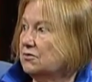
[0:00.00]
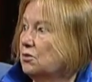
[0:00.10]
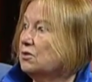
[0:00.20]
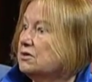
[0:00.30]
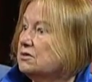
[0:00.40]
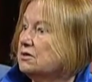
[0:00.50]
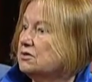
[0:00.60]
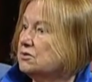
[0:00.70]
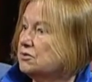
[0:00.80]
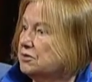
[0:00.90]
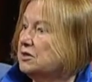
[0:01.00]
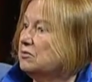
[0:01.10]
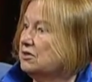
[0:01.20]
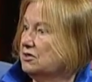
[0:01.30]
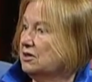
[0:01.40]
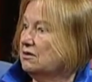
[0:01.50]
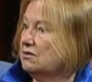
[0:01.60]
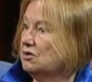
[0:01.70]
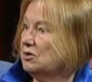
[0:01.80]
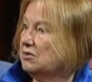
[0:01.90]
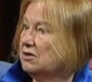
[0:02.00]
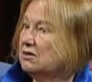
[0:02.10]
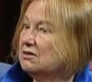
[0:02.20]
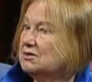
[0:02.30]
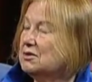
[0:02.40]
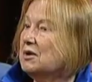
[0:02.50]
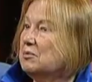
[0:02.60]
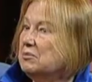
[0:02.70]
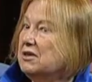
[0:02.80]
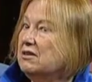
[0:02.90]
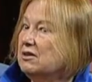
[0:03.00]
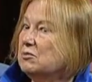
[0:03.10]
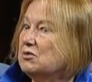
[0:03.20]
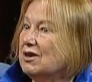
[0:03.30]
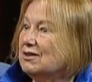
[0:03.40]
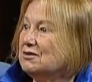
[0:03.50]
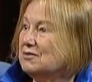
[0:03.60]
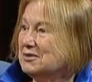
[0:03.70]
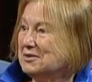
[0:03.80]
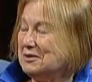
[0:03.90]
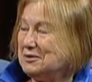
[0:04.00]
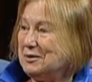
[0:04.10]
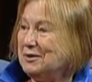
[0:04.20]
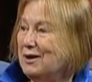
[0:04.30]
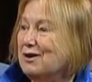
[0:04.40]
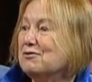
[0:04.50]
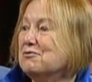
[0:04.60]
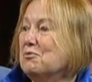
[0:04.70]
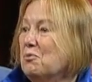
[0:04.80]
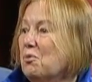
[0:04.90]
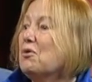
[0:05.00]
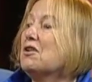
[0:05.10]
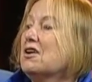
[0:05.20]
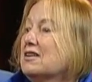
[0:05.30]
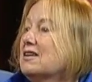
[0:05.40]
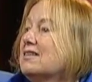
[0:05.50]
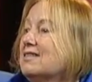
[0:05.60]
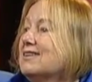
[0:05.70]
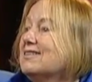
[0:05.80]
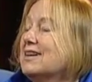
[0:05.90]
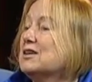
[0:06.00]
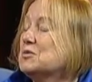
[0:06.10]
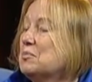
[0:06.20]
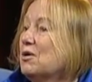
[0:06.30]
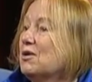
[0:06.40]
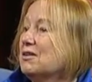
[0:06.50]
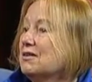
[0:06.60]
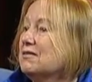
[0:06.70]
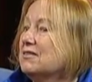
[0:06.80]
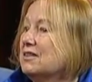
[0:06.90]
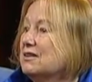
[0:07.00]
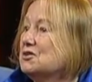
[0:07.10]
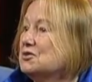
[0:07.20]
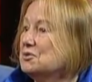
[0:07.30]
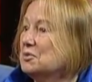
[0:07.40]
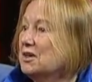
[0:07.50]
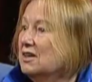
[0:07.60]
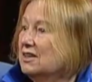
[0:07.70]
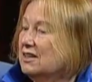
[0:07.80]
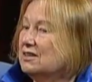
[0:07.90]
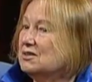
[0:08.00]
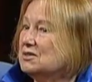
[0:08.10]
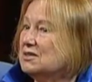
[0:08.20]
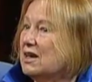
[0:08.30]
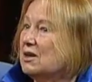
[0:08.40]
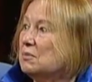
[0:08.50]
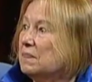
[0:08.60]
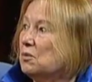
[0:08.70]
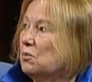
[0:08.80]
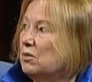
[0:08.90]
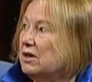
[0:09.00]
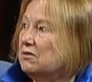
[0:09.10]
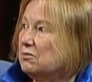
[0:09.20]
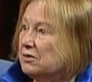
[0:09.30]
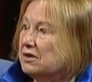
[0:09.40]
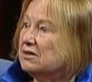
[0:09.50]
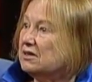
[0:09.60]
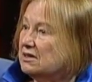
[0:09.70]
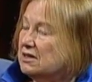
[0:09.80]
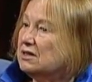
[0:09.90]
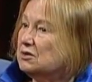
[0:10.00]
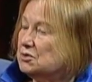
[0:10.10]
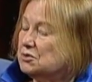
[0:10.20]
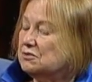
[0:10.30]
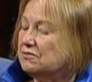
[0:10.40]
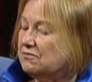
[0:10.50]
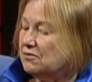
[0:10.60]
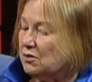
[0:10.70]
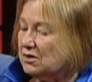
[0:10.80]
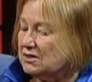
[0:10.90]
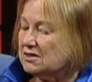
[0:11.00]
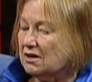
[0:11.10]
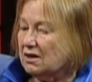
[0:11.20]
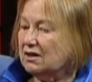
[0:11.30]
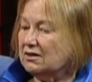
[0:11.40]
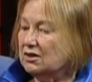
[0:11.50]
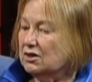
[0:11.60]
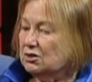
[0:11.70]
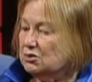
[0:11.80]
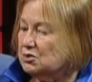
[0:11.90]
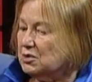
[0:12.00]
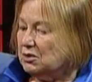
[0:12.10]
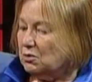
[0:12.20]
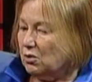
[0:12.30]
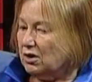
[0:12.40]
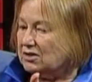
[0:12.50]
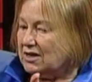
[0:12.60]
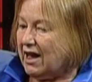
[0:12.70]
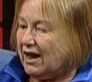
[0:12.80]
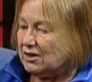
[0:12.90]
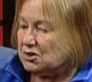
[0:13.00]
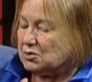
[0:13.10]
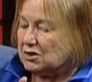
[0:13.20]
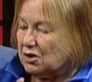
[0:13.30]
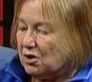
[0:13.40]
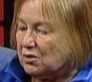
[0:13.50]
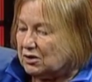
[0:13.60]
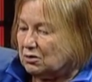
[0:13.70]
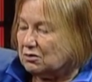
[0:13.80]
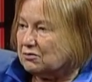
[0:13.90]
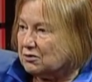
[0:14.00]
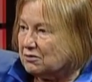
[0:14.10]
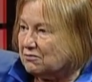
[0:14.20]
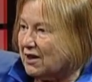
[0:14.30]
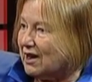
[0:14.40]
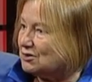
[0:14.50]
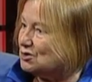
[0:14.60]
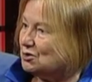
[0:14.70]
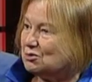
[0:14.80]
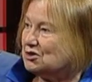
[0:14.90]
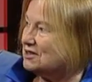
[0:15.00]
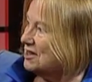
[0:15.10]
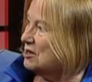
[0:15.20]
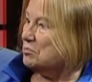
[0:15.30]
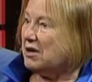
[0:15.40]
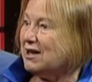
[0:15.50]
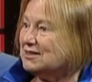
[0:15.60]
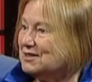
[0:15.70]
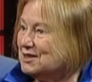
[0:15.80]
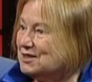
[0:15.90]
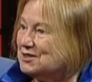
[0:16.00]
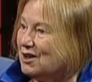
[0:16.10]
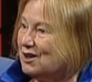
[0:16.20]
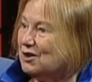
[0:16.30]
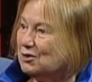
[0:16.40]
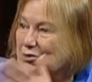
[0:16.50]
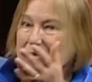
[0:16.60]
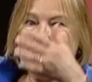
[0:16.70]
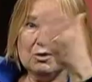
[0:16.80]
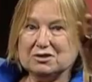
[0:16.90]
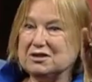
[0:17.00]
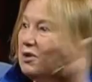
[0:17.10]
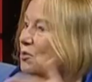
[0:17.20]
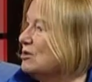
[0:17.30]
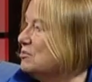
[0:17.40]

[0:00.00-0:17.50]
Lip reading: of course extremely challenging because being objective is a lot of work, and I think that's part of the issue, is that we really need to focus on doing the work to actually go and look for the facts. Don't just pass things on or take one